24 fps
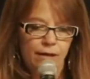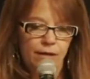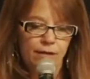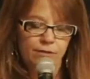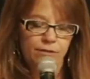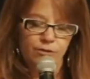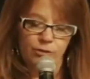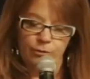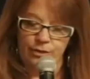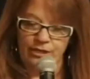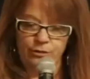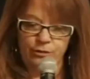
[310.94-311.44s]

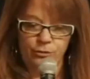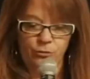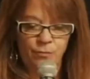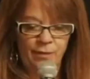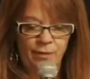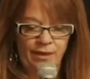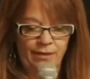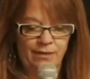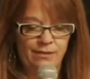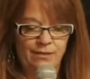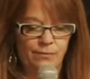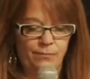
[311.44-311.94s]
So I told
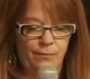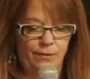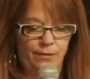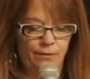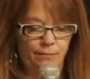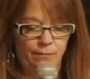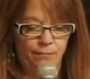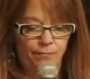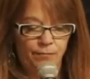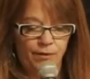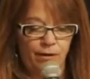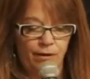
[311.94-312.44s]
my
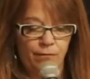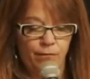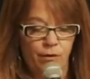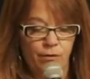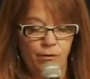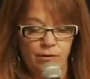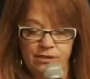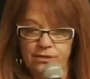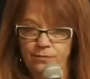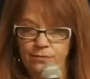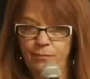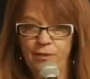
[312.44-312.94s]
husband. I've
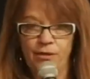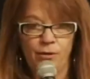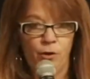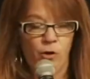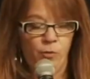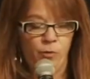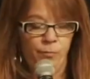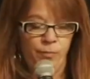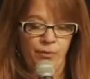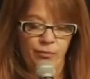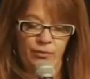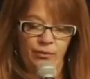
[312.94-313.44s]
always been
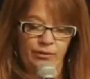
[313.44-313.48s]
open